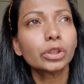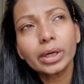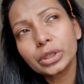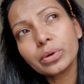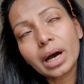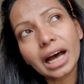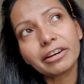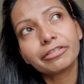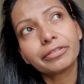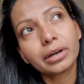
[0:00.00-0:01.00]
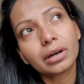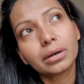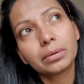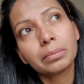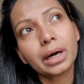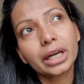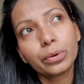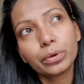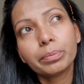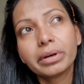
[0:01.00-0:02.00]
So I do have my
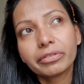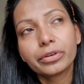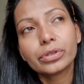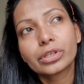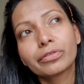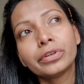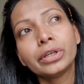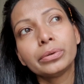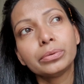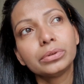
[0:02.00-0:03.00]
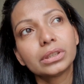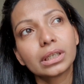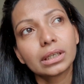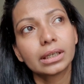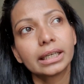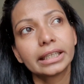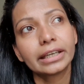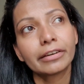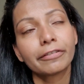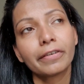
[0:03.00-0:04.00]
own preference of nude. I
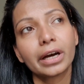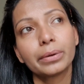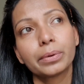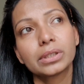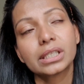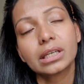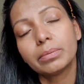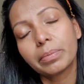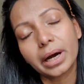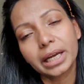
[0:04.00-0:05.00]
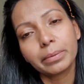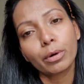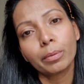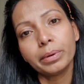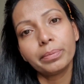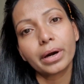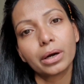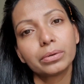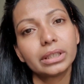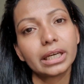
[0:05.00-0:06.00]
think if I was still buying Bobbi
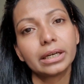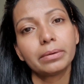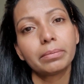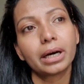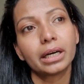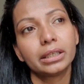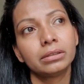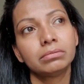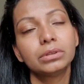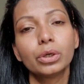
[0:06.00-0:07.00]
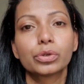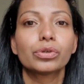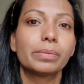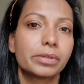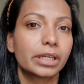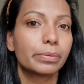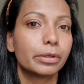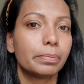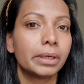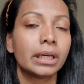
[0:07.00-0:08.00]
Brown, then my go-to lipstick
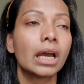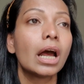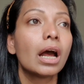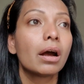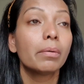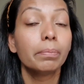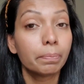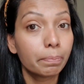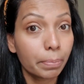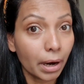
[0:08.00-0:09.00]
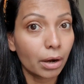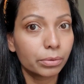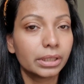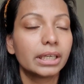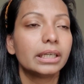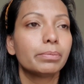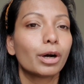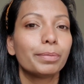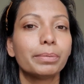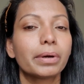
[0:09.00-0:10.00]
would be brown in
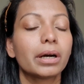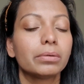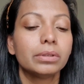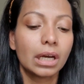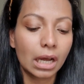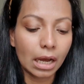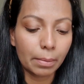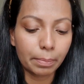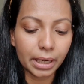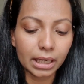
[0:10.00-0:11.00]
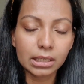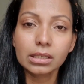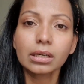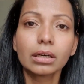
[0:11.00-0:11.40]
Bobbi Brown. But